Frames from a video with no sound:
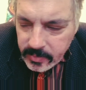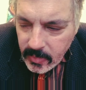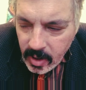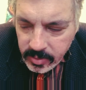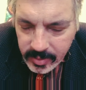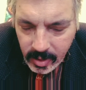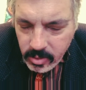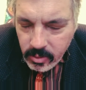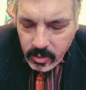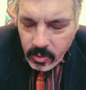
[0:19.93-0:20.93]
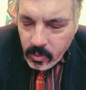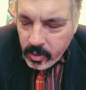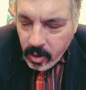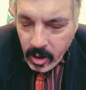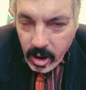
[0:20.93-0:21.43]
And things are going
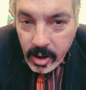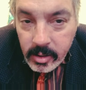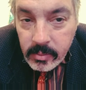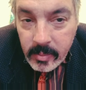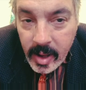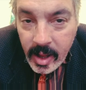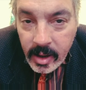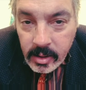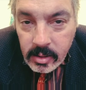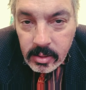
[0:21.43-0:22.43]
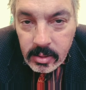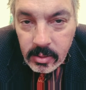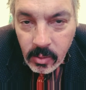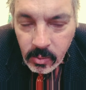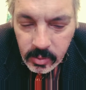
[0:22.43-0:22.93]
on, man.
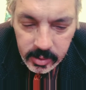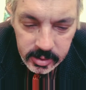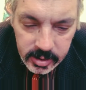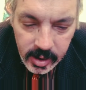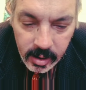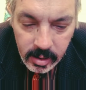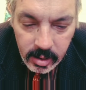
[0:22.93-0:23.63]
Holy shit.